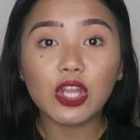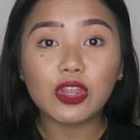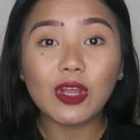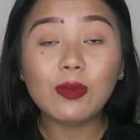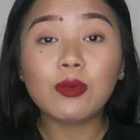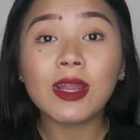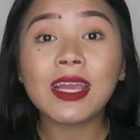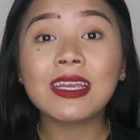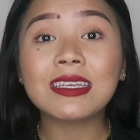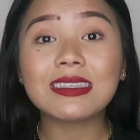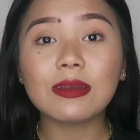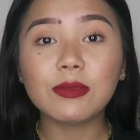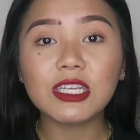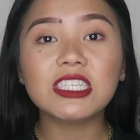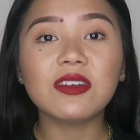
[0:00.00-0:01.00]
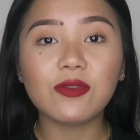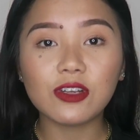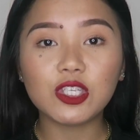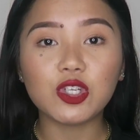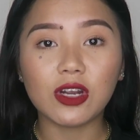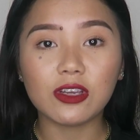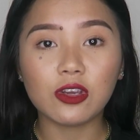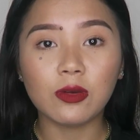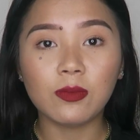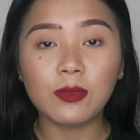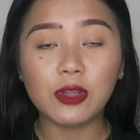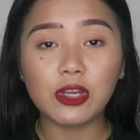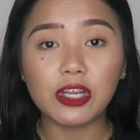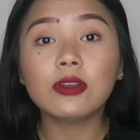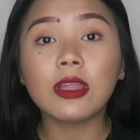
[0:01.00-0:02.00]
they're bringing something different to our community.